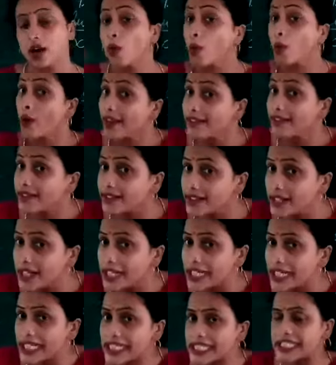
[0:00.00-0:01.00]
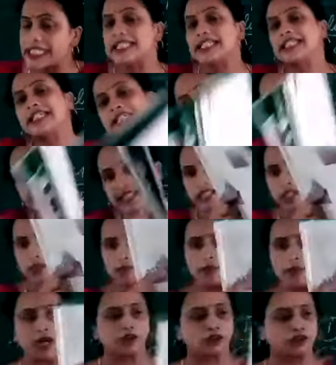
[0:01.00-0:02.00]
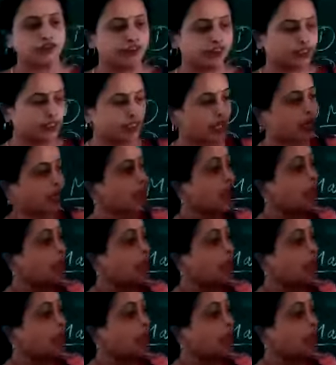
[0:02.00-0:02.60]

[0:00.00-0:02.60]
Where it lies in the eastern part of India.